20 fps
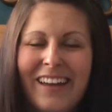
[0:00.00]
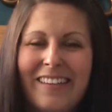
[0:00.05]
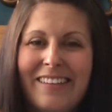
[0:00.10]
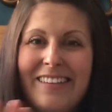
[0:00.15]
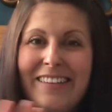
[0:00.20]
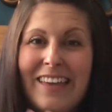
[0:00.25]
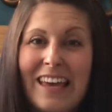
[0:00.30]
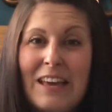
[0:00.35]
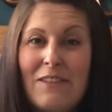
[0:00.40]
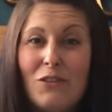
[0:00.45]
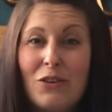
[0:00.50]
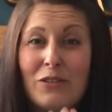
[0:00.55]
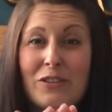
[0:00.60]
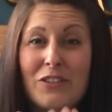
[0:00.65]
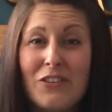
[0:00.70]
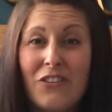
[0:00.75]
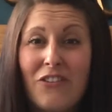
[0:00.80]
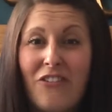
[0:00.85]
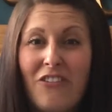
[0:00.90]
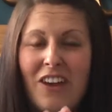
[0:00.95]
that they've got
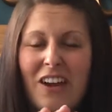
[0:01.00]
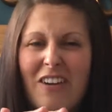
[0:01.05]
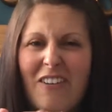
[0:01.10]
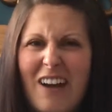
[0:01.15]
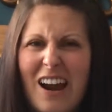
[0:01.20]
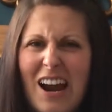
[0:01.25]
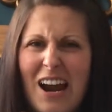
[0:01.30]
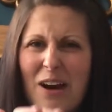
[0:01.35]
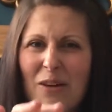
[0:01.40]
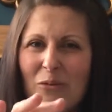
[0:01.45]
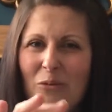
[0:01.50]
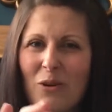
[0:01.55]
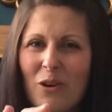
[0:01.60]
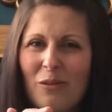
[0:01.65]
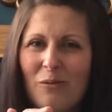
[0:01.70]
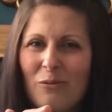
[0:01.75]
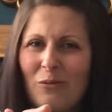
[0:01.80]
to figure out.